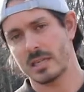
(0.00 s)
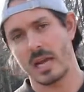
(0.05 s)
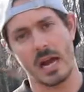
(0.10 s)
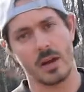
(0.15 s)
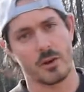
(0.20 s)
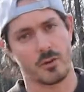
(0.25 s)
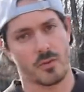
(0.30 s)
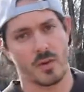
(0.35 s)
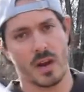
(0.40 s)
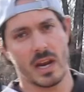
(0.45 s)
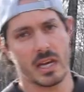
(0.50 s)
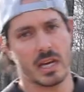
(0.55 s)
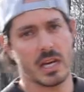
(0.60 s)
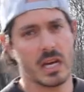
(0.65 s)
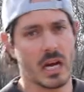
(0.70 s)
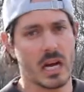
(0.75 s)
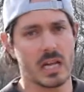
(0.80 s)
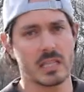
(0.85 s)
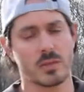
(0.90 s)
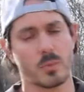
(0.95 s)
got great
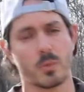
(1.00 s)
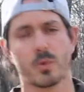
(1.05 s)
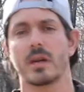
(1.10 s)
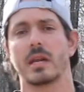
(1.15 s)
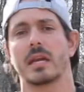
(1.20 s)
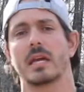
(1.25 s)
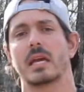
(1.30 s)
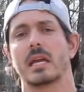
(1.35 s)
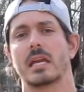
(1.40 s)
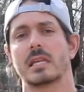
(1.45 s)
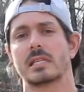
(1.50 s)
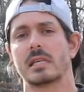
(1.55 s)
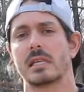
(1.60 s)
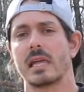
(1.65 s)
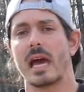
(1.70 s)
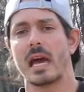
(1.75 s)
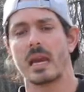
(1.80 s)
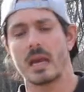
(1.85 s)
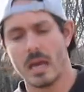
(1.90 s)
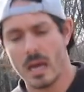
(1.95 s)
cuts, and we're gonna get into
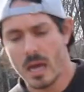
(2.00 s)
that,